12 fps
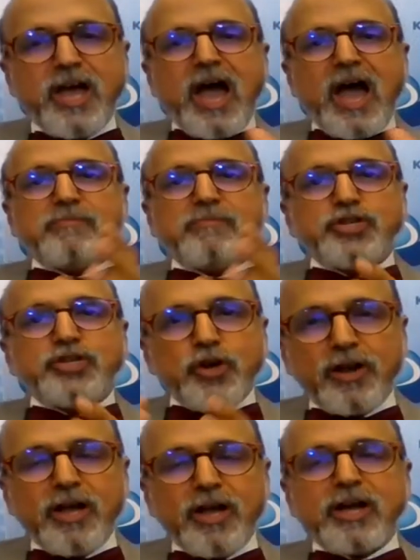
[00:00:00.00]
I'm sure
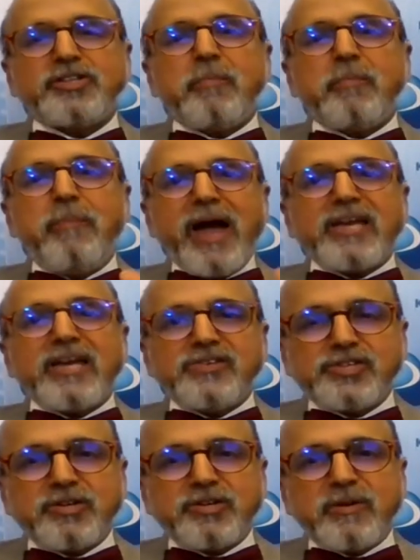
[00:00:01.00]
Qatar banking
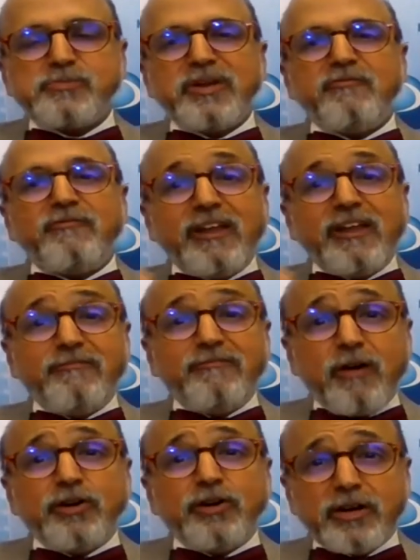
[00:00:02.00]
system has been
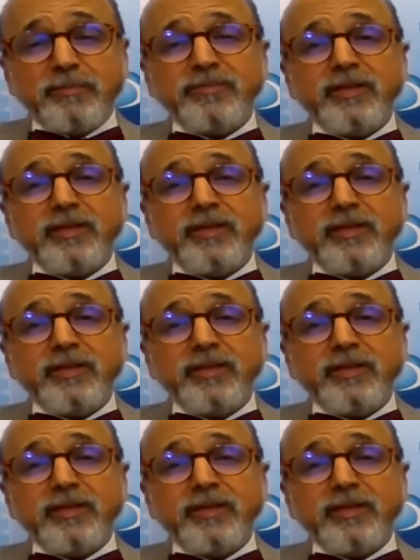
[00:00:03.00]
well-founded